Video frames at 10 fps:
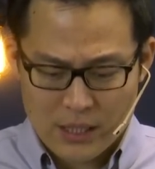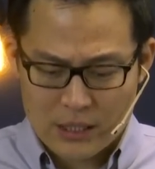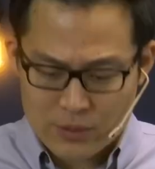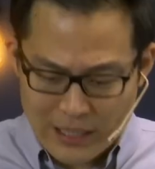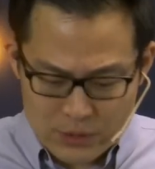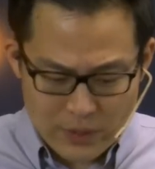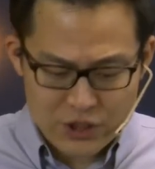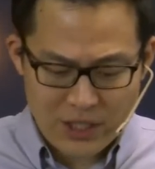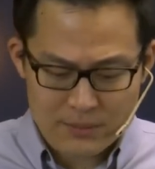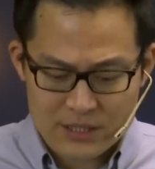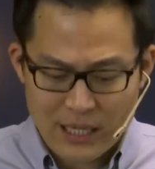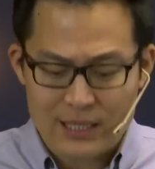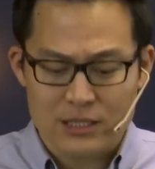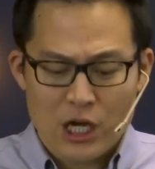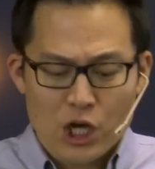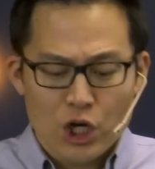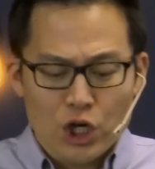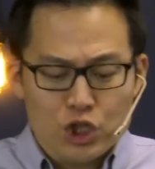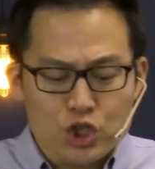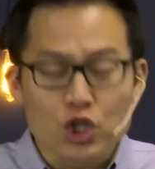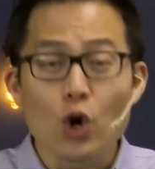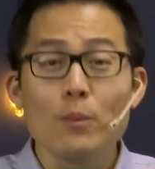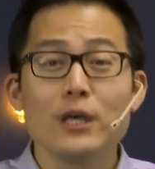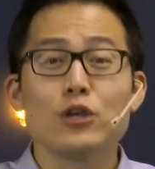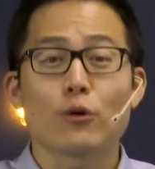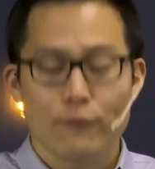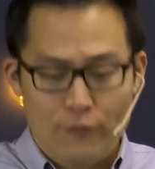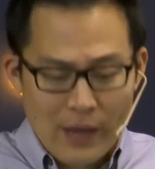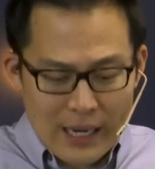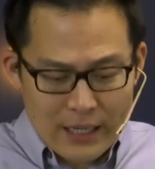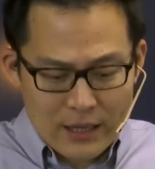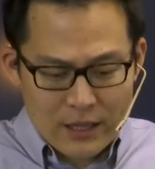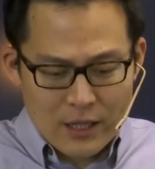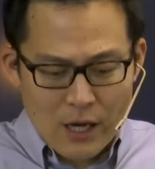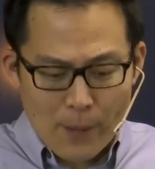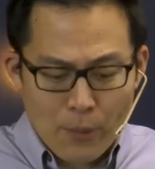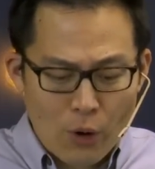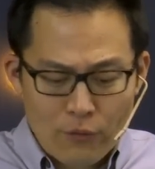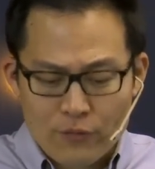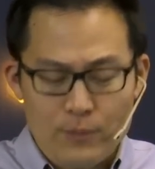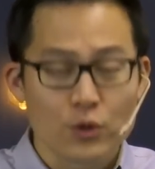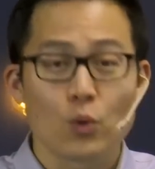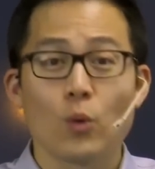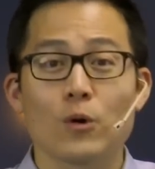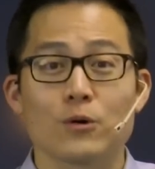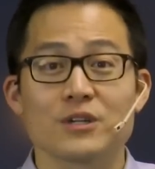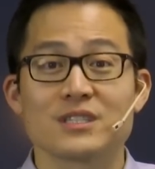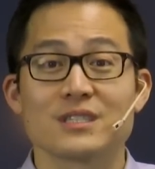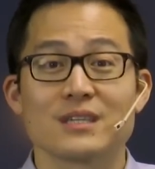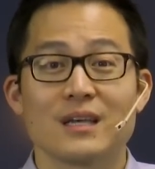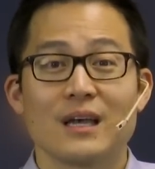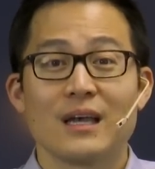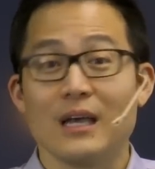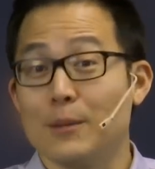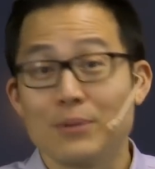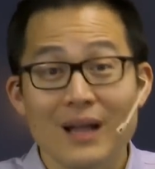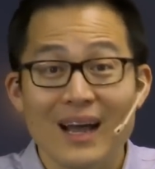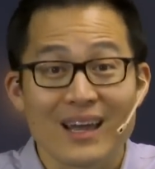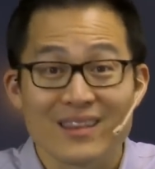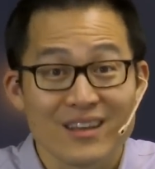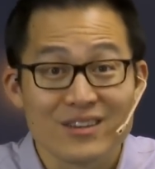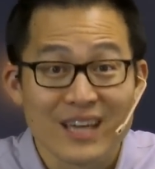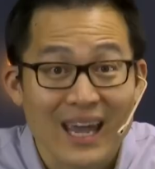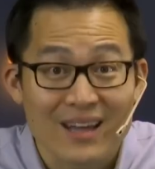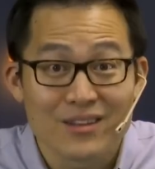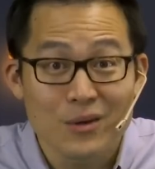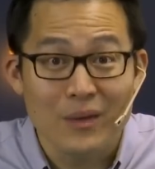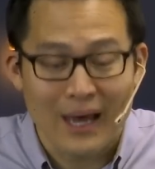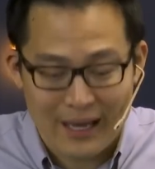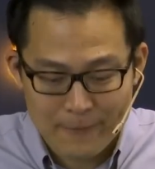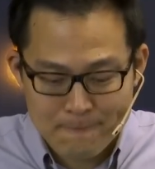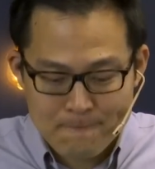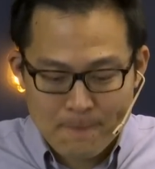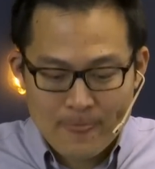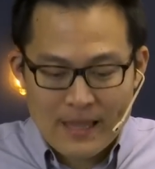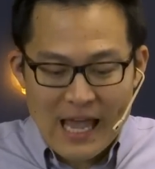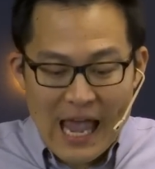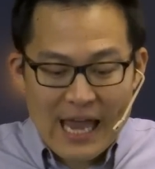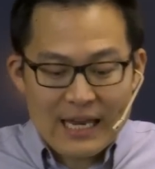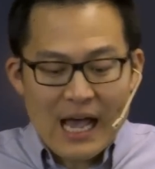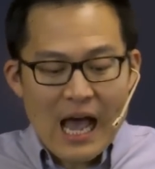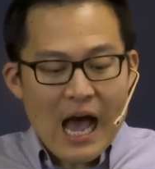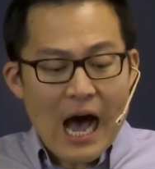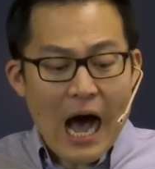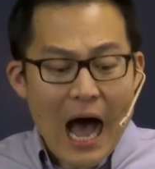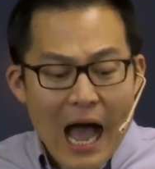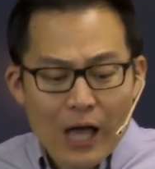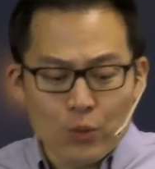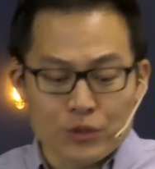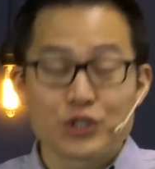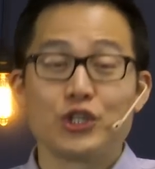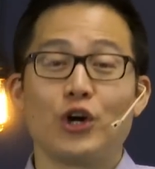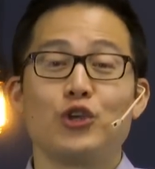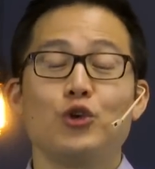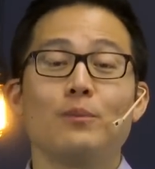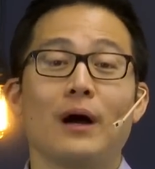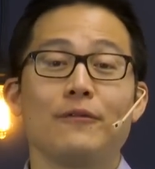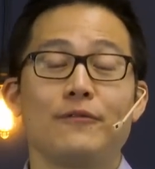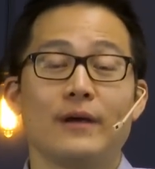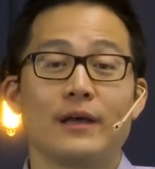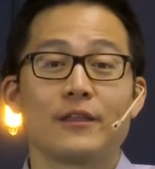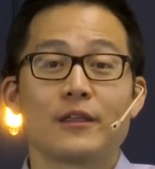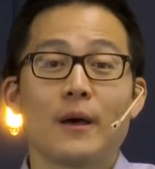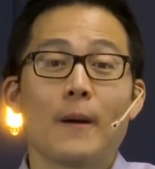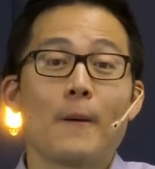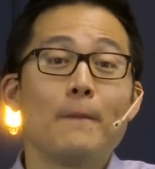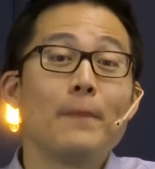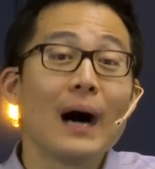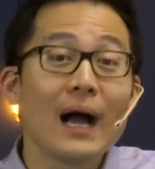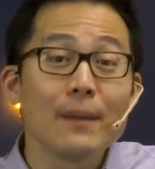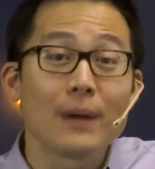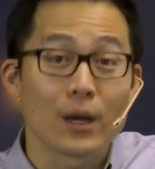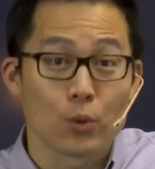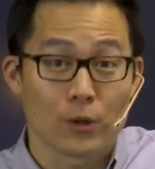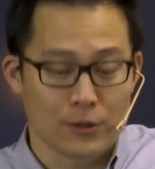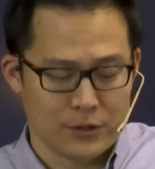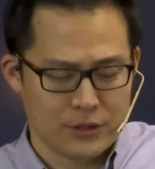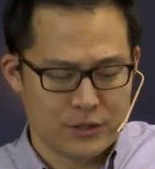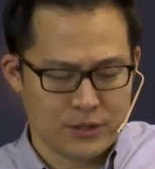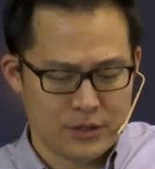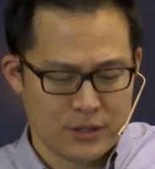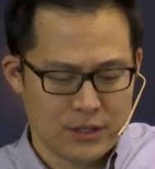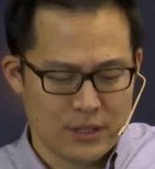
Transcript: And so that's why James says, Show me your faith apart from your works, implying that you can't do that. And I will show you my faith by my works.